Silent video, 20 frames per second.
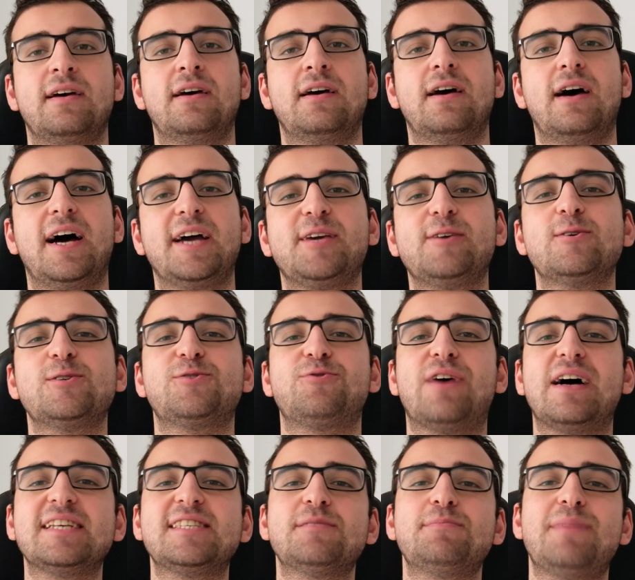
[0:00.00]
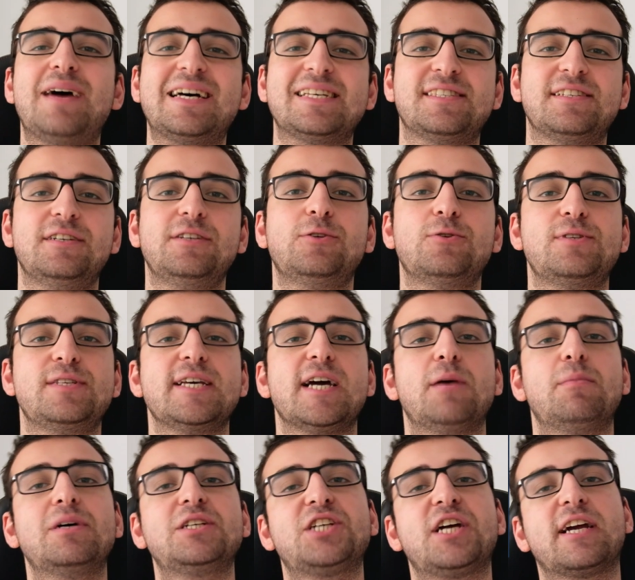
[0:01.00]
I use Ryzen Master to see how
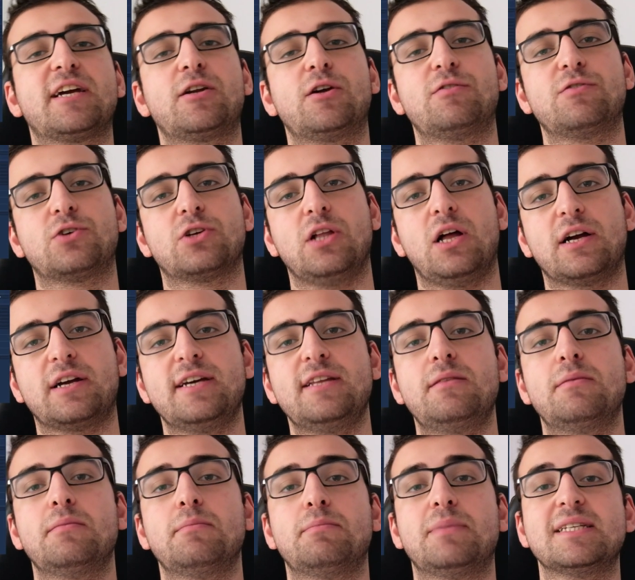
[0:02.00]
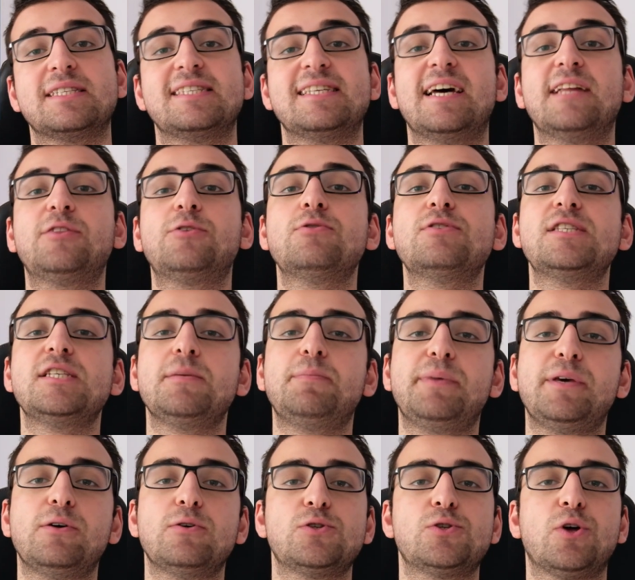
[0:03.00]
much I can overclock it, but Zen 2
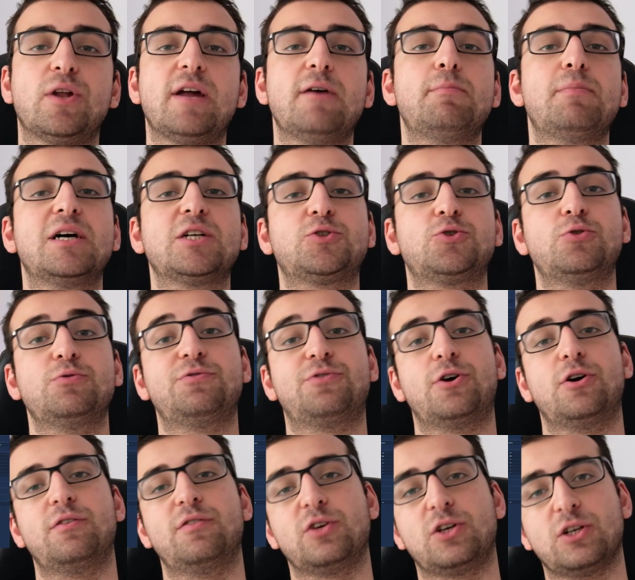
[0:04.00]
CPUs don't have much room for